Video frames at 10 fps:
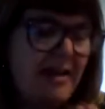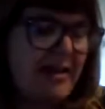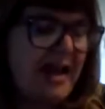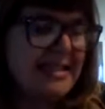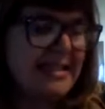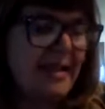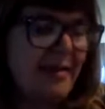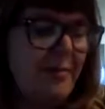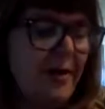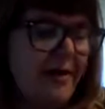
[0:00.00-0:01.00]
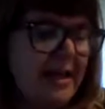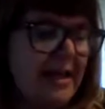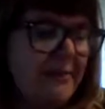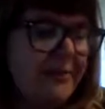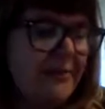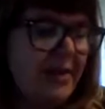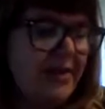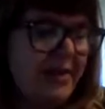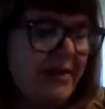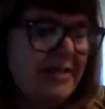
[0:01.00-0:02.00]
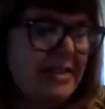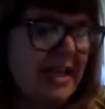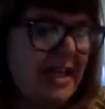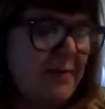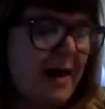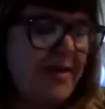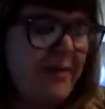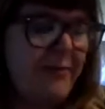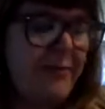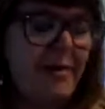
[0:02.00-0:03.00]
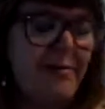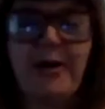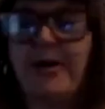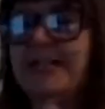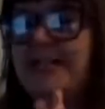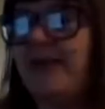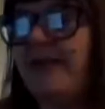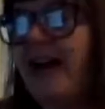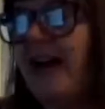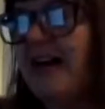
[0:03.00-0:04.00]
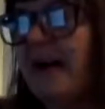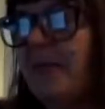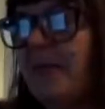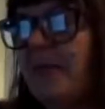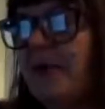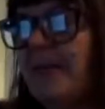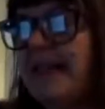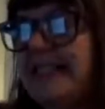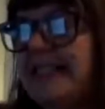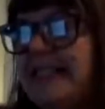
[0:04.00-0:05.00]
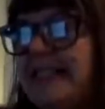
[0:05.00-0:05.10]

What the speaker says: I, as a librarian, I was thinking about the framework. And so I've got a couple more Menti